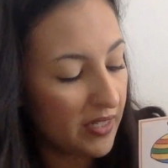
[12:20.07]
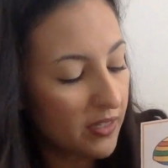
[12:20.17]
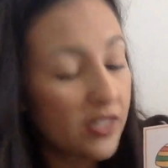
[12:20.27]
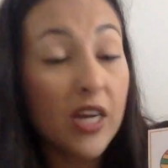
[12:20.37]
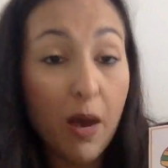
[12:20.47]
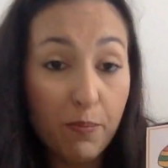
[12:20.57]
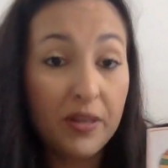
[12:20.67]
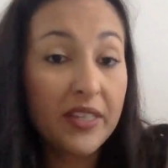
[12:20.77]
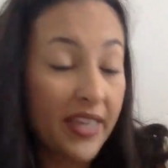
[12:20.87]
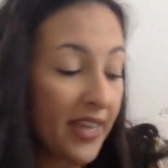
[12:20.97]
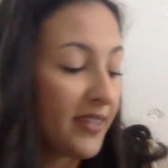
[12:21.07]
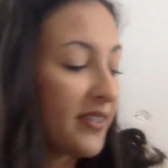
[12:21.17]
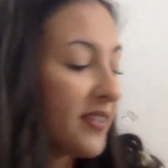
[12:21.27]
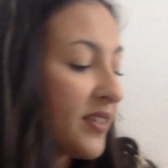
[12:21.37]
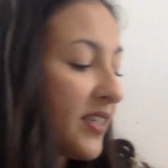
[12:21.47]
stop.
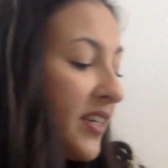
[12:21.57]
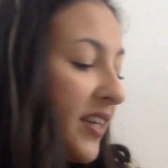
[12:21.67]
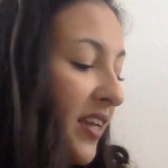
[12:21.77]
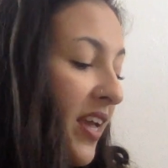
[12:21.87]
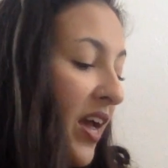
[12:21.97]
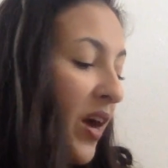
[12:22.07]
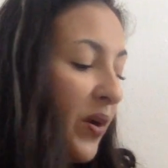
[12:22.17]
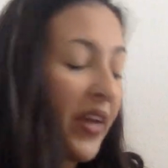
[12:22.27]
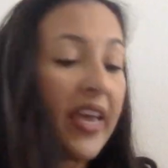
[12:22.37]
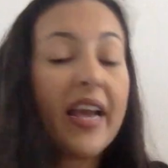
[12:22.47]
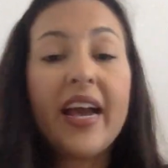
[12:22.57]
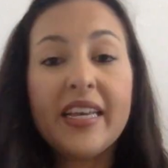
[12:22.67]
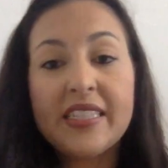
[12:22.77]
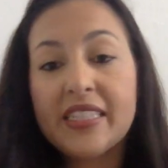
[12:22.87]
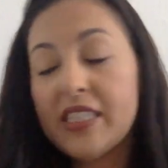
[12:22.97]
Yes. Good. Okay,
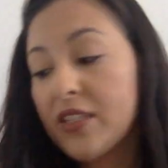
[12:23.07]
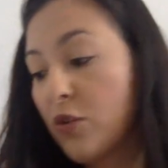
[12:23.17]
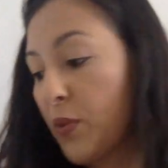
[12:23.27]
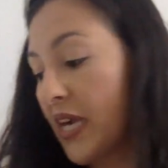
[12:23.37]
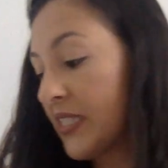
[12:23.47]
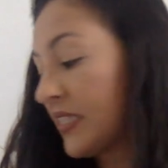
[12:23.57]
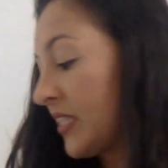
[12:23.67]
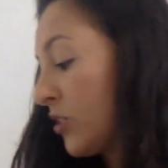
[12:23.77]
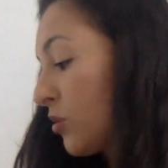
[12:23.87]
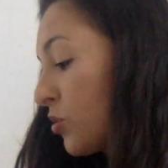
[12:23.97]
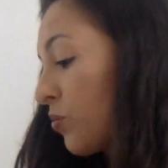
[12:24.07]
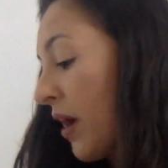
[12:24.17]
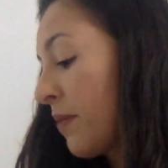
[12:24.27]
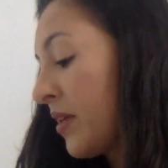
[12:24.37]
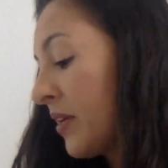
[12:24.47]
guys, continue practicing those
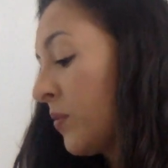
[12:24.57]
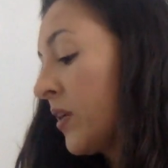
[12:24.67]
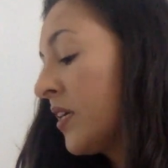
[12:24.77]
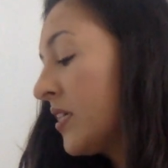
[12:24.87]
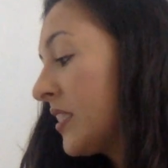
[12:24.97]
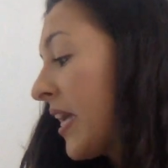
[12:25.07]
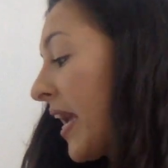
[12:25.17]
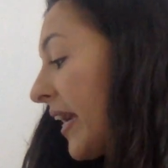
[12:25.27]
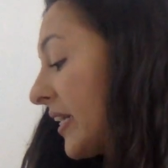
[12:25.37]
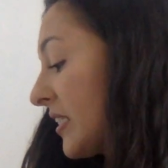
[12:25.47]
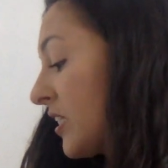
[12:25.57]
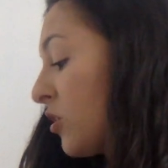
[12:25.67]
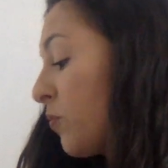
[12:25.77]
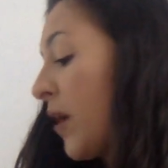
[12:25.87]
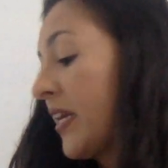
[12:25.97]
rhyming words and
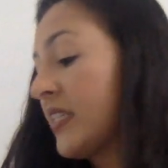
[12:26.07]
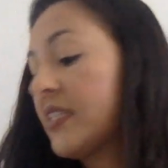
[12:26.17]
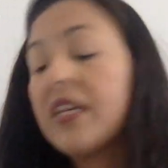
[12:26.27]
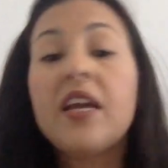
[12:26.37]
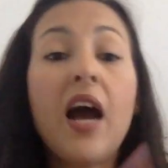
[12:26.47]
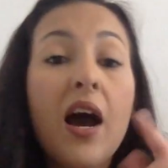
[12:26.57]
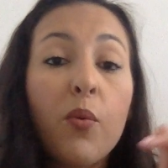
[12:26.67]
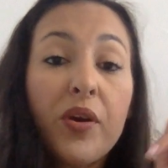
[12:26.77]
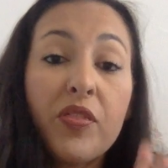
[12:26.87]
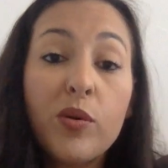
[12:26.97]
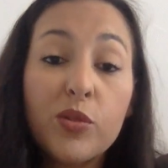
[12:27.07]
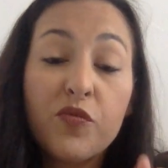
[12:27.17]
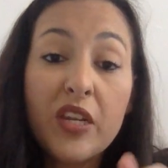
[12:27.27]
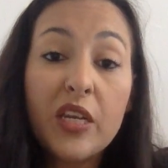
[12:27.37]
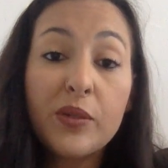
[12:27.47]
continue practicing with those
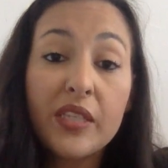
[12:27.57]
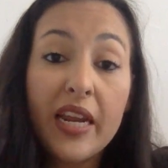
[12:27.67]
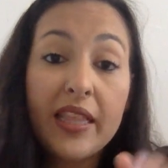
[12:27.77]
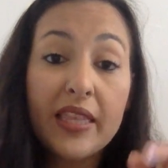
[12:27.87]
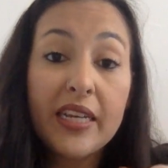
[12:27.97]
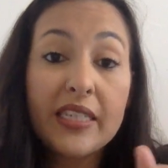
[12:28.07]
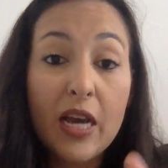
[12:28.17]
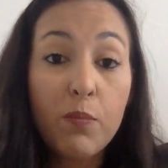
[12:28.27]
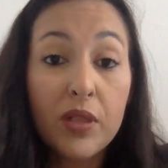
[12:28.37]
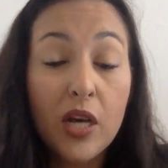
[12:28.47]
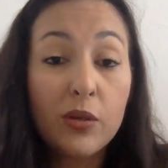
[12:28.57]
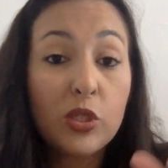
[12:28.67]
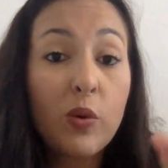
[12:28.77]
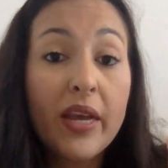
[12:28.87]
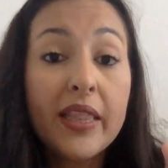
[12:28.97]
videos that I link down below.
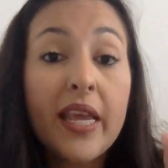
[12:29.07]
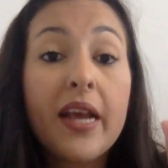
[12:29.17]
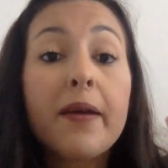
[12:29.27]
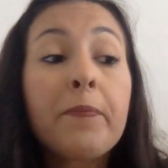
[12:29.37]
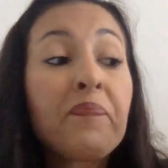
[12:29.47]
So I link